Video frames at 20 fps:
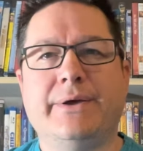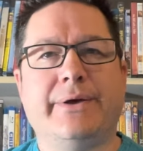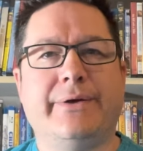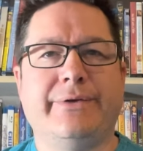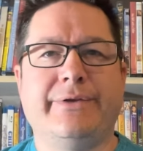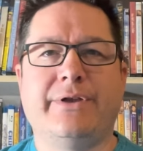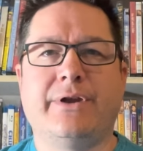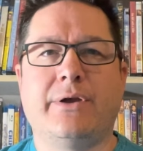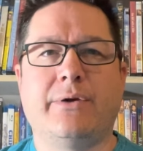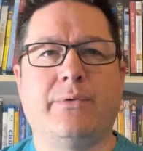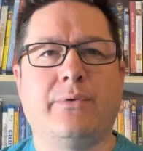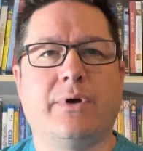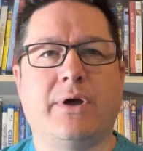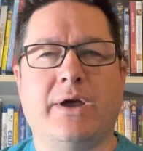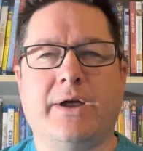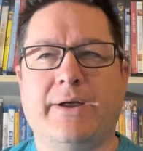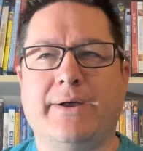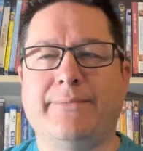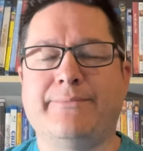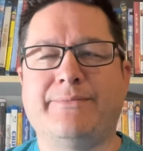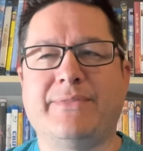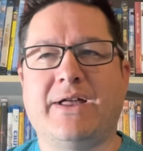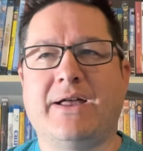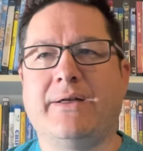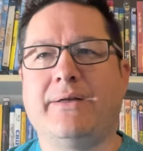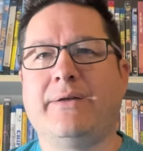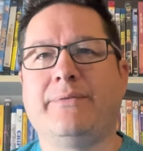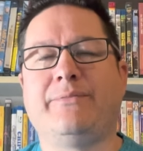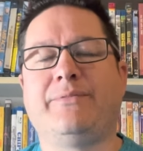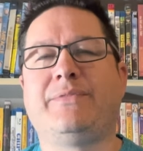you know, um,
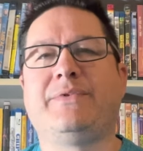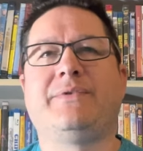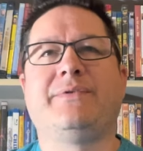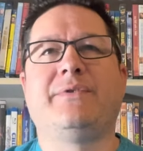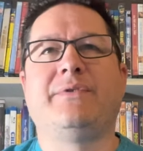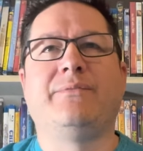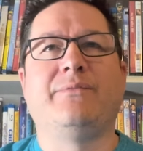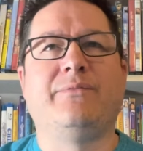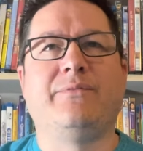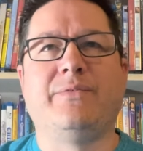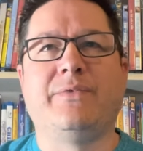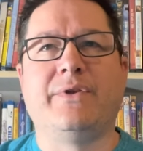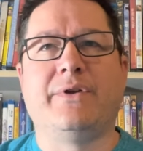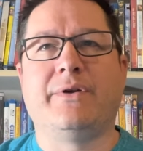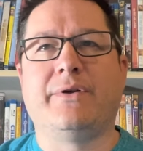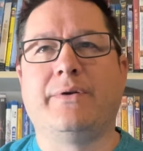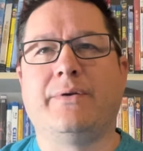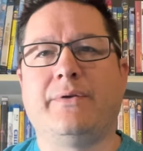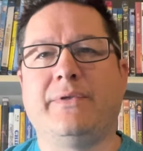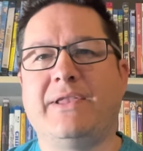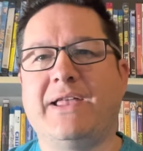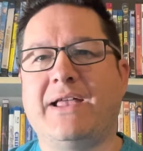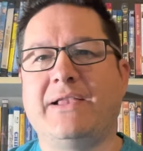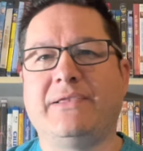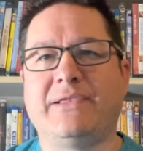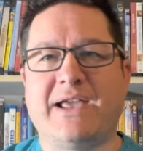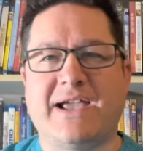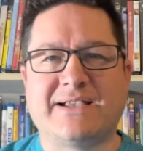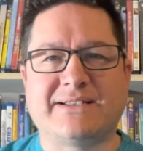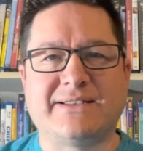the
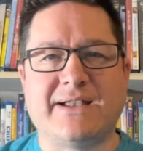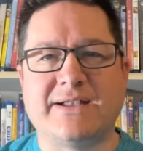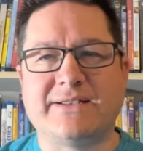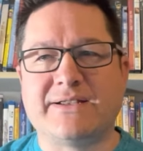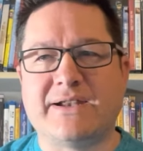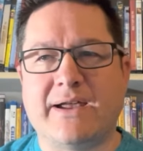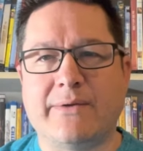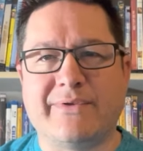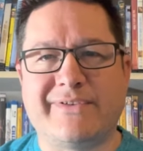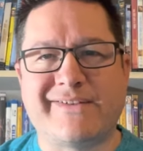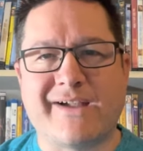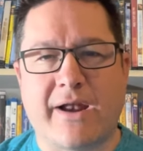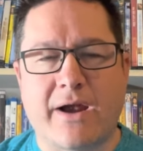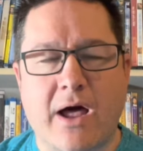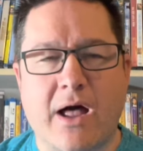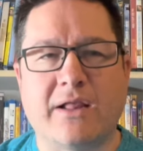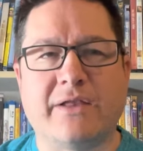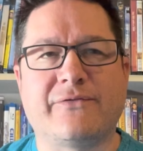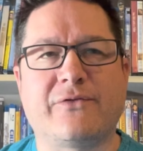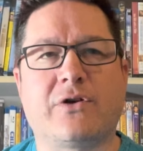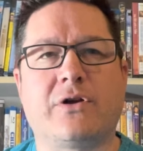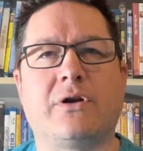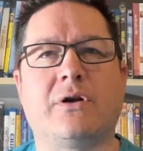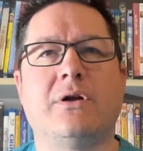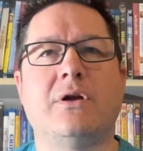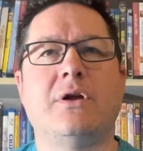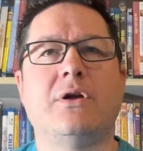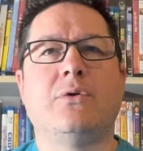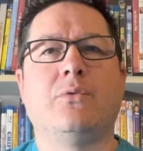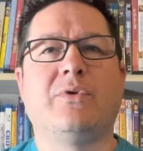last night tonight with John
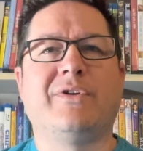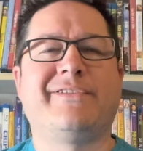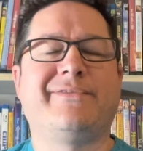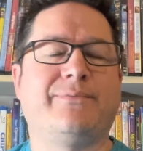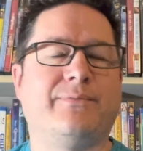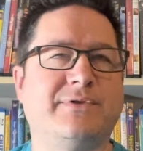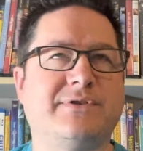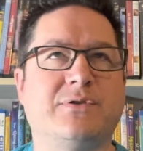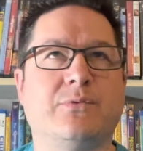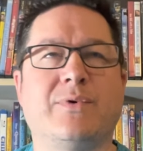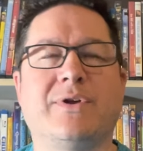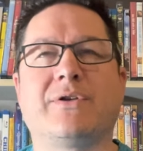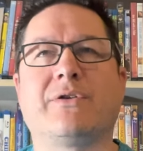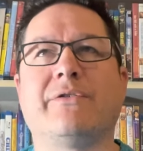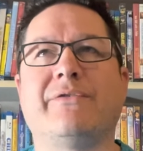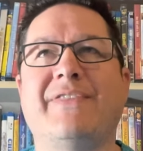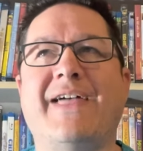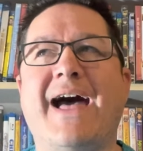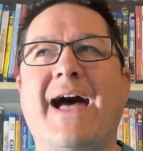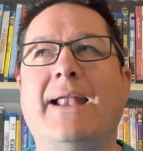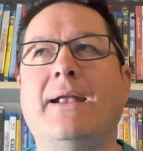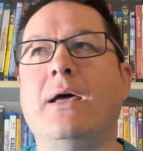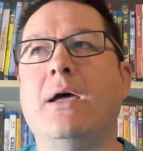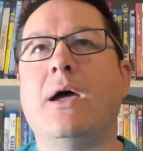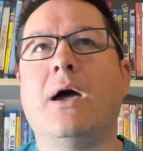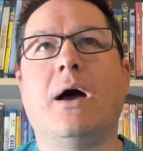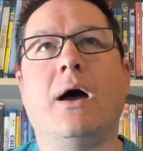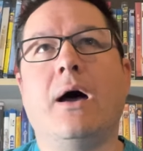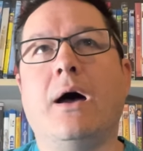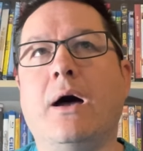Oliver, which was the winner of that.
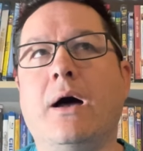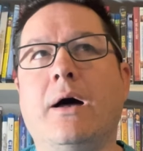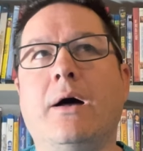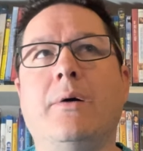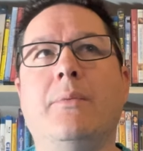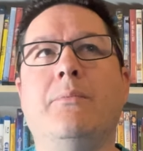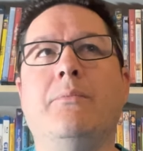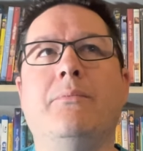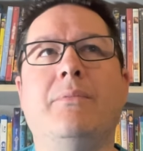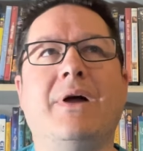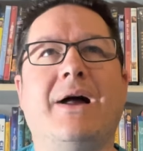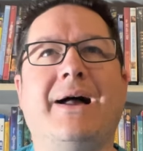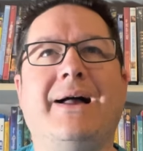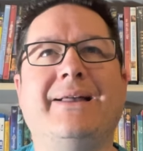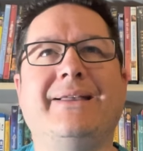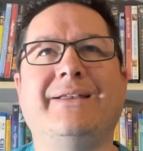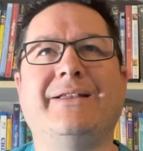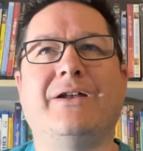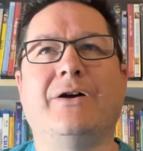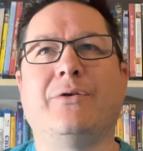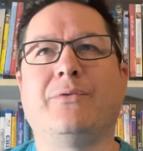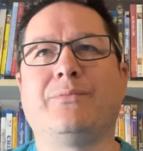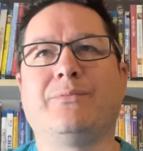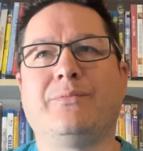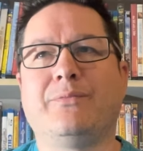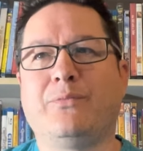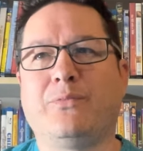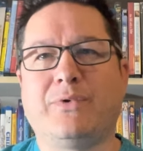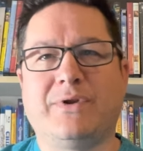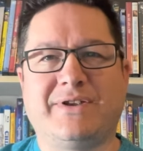Um, you know,
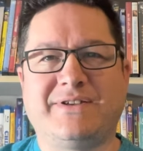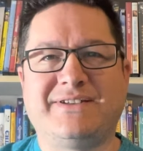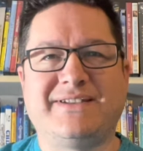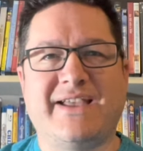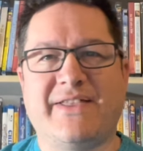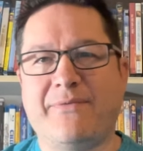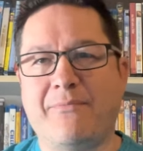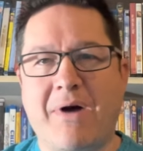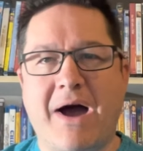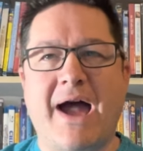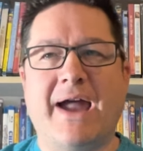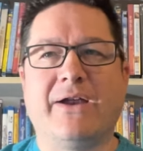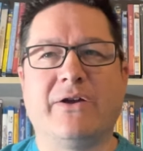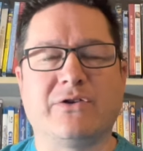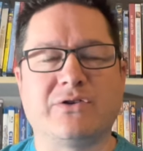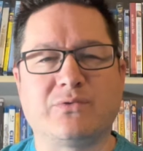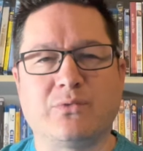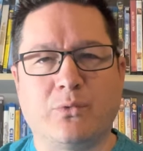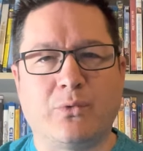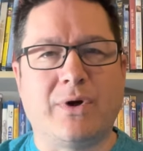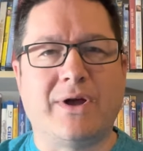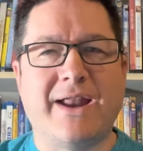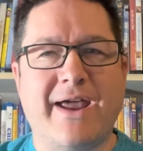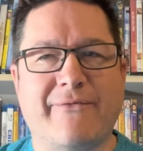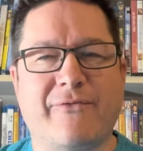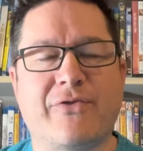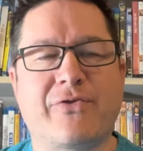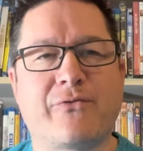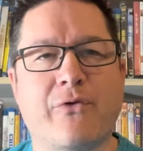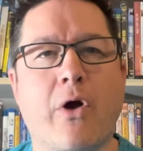Seth Meyers,
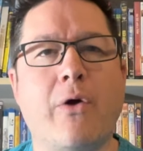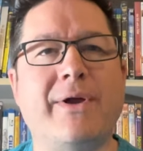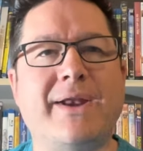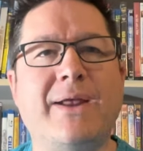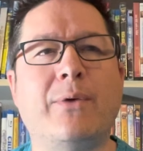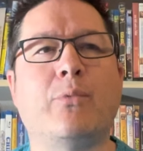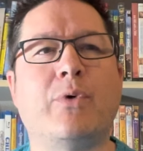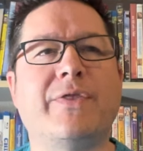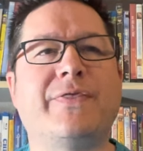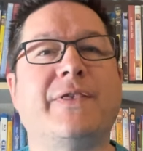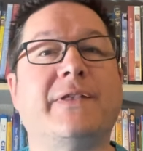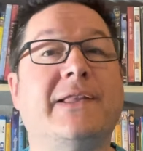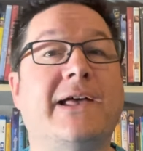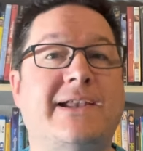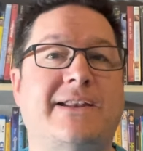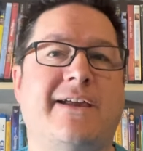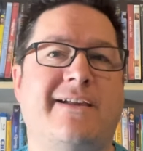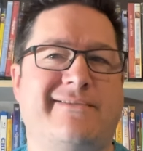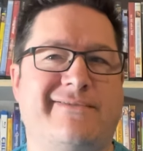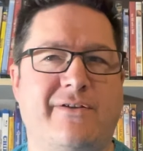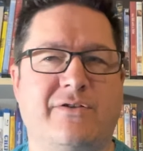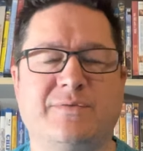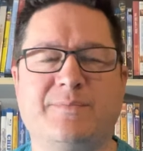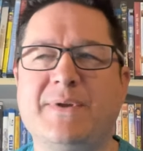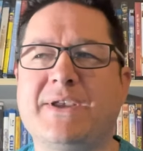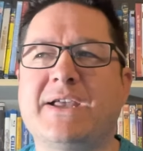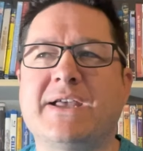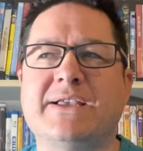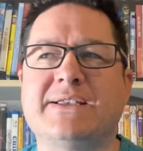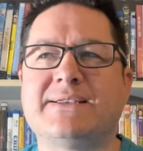whatever. Throw it in with the late night shows
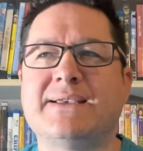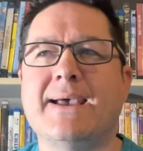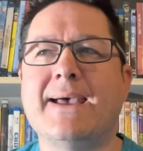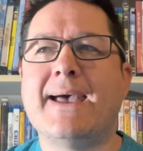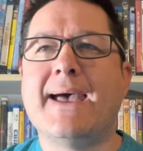because